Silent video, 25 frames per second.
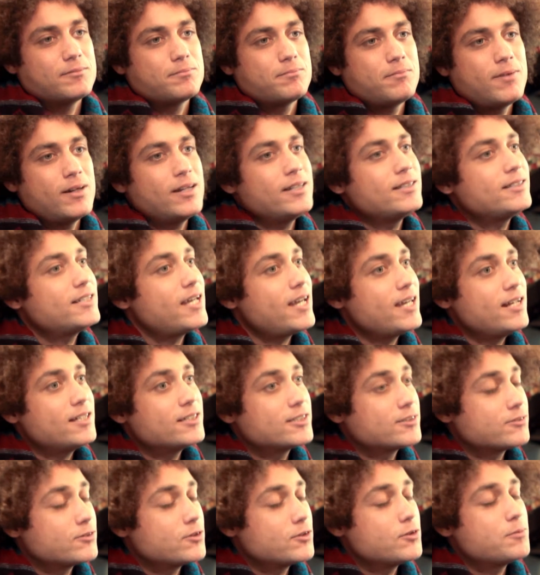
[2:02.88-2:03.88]
My
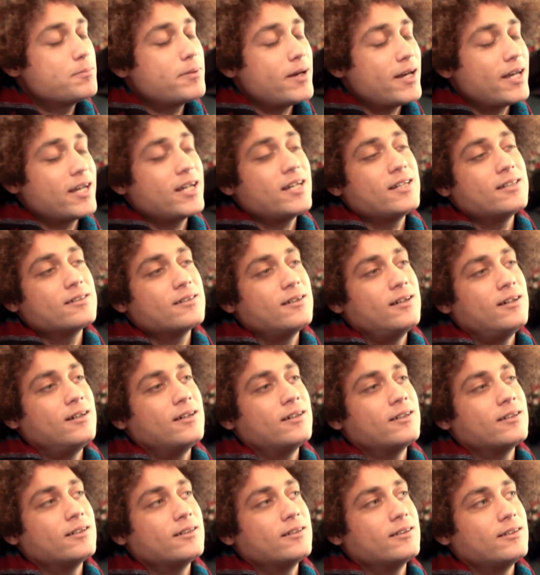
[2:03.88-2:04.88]
tailors are all paid
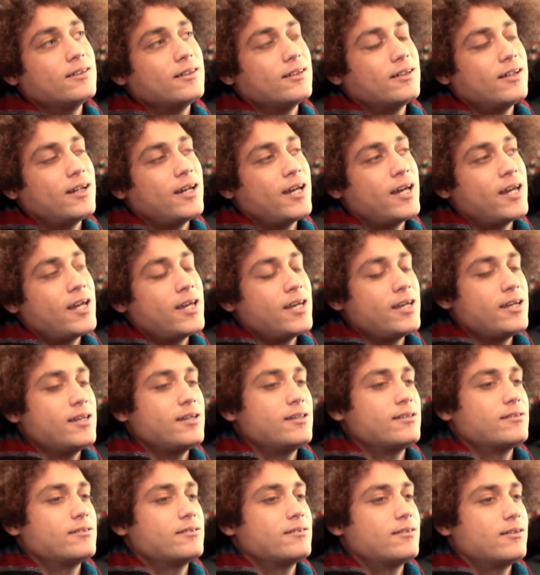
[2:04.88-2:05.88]
on a
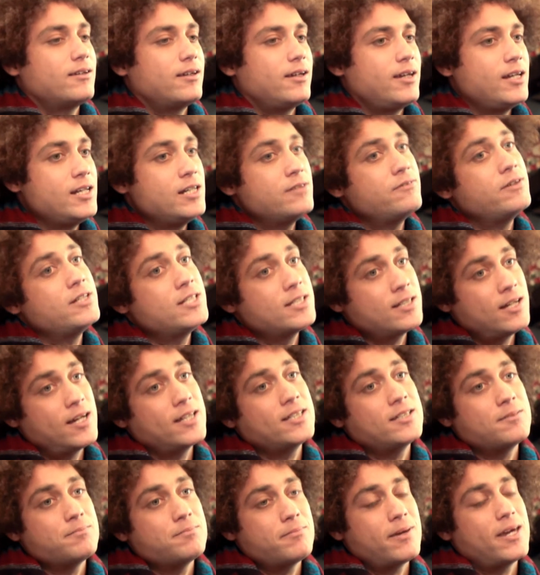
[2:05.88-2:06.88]
individual
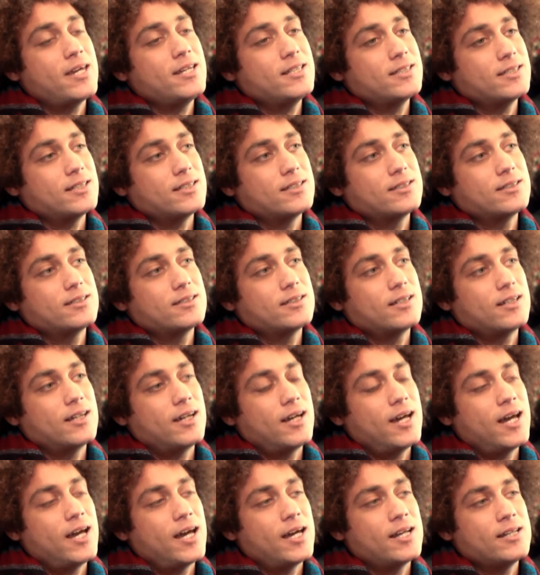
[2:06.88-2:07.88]
item basis
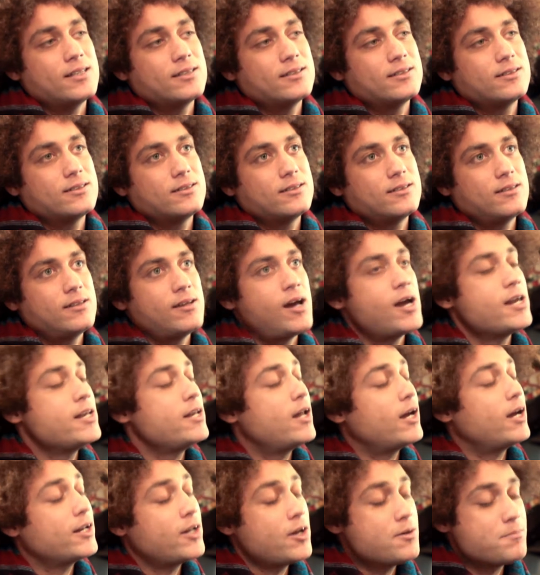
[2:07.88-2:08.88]
and I,
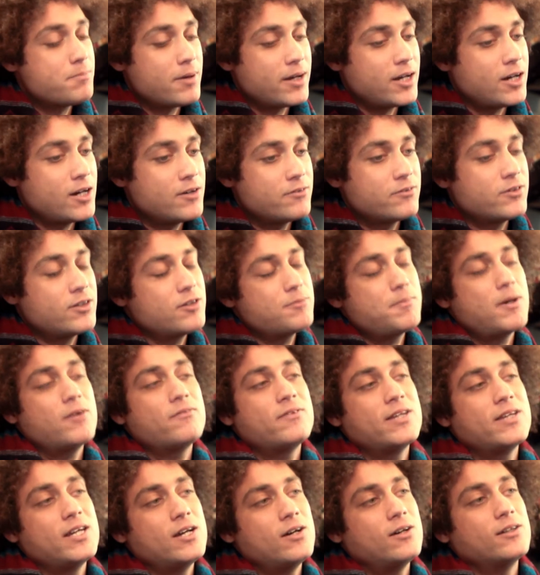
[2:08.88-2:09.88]
I don't pay over and
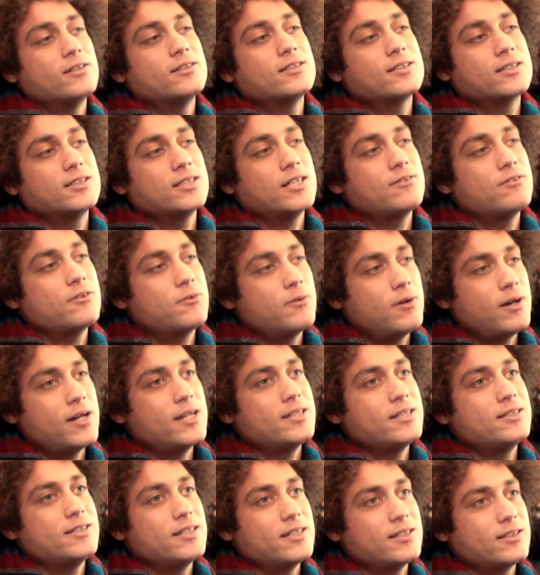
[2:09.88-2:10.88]
above the odds because
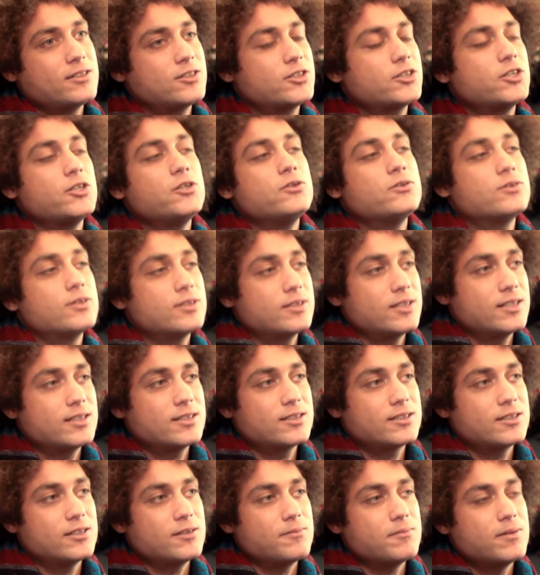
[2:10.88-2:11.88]
otherwise it skews the
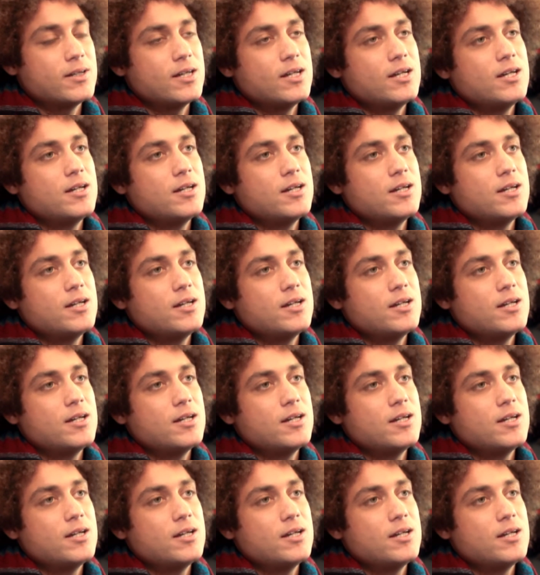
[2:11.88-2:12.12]
system.